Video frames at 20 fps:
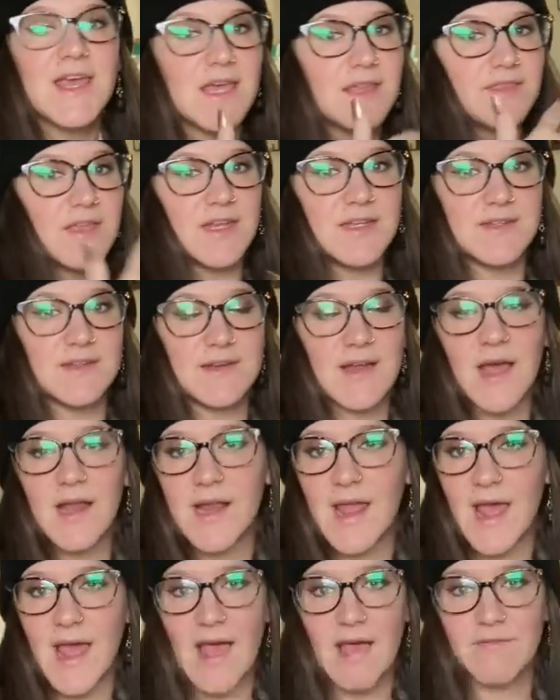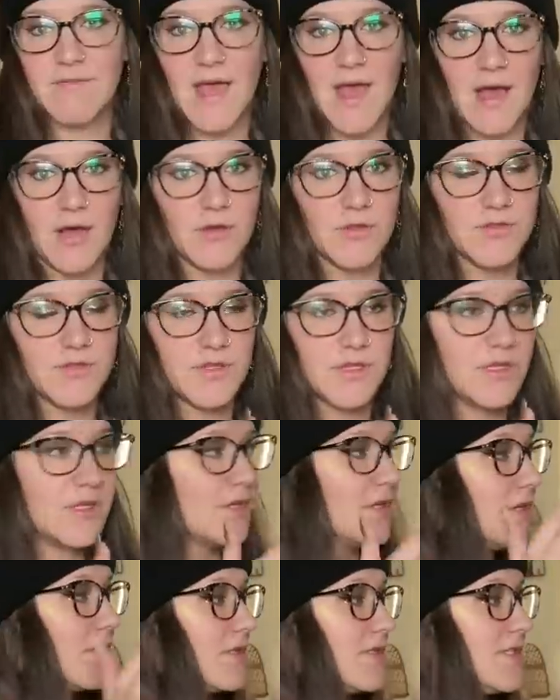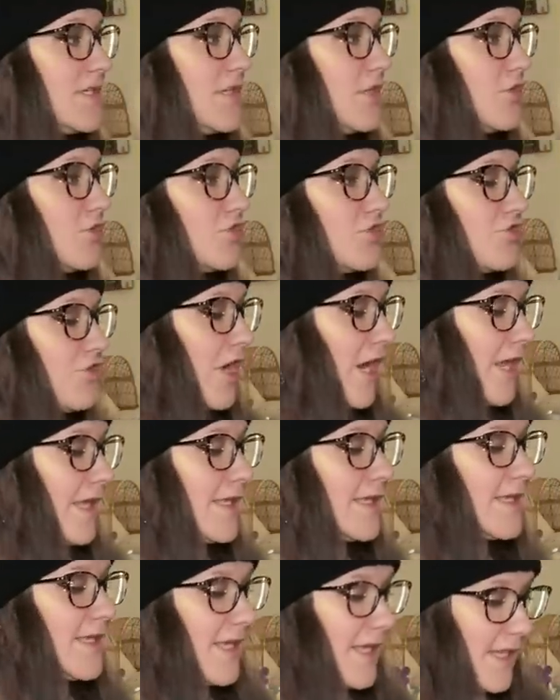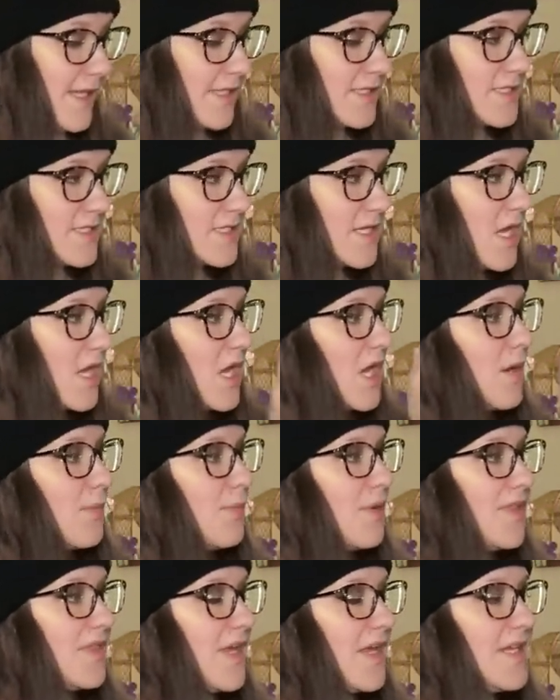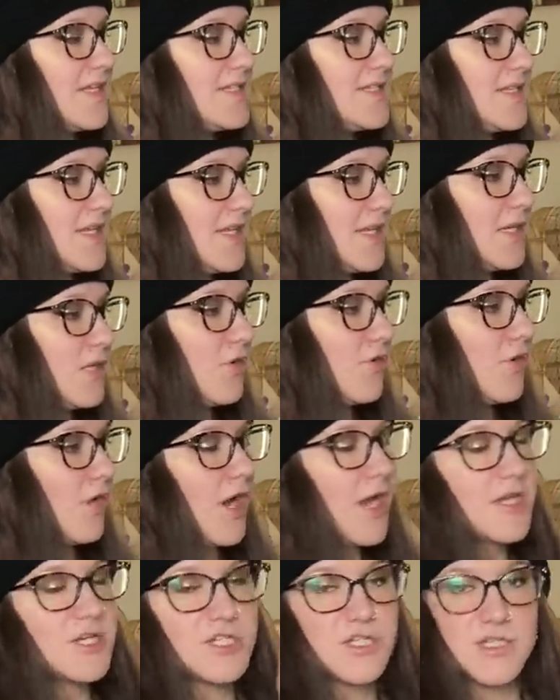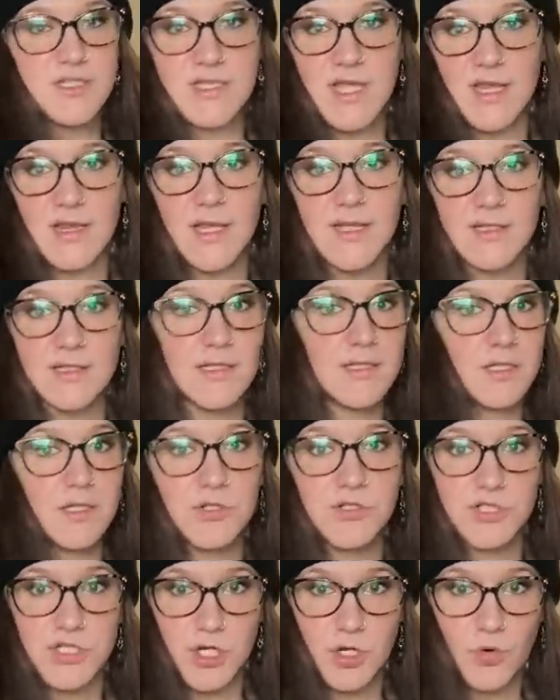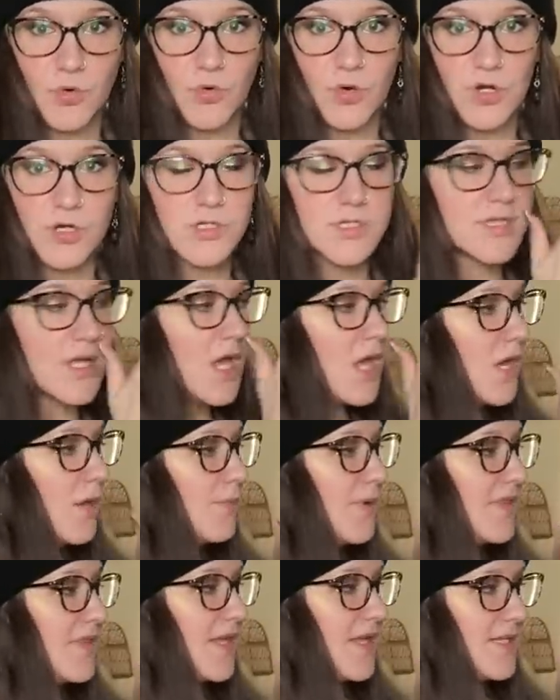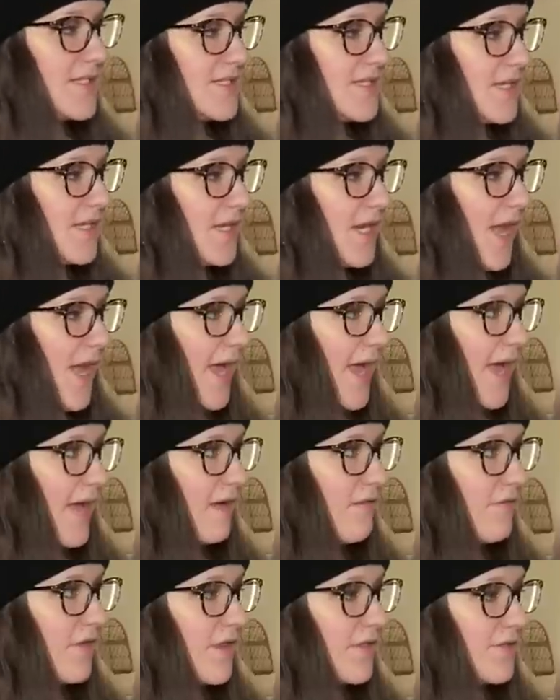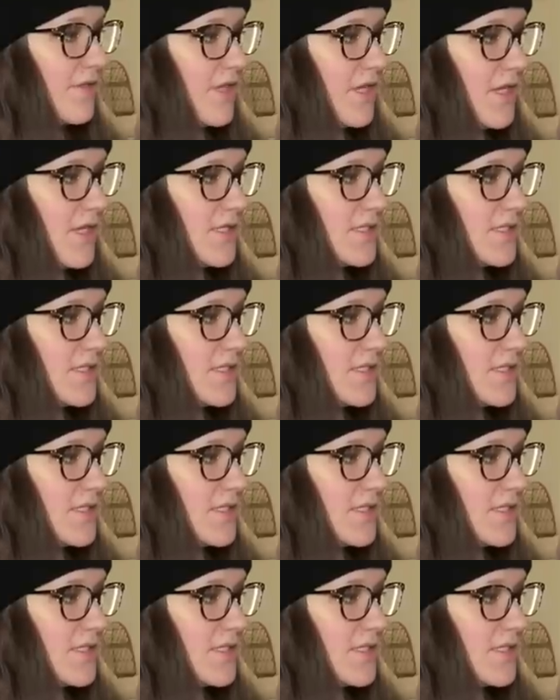They did not have out the tier tray kits but they did, or I should say like the little decors, but they did have the